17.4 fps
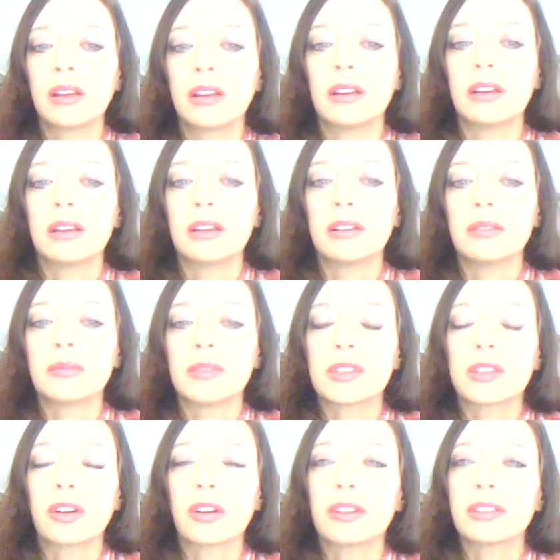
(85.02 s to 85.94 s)

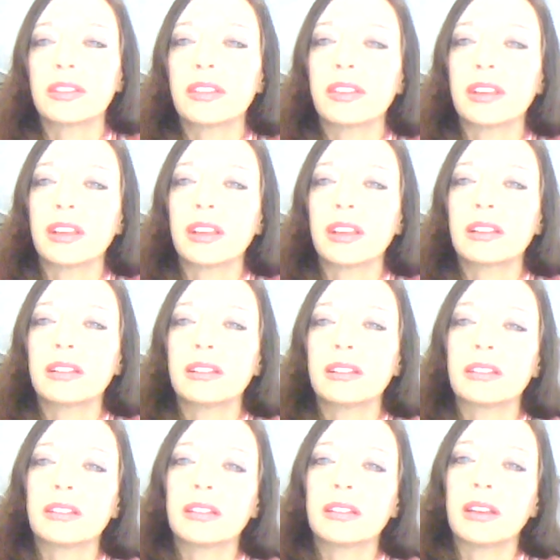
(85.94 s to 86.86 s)
It's hard to think
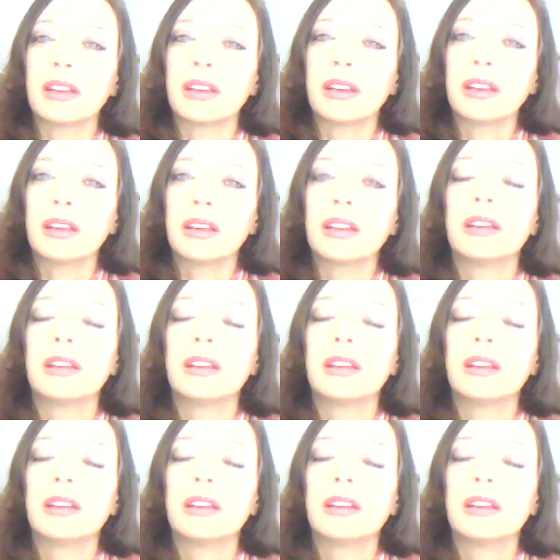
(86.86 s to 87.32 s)
clearly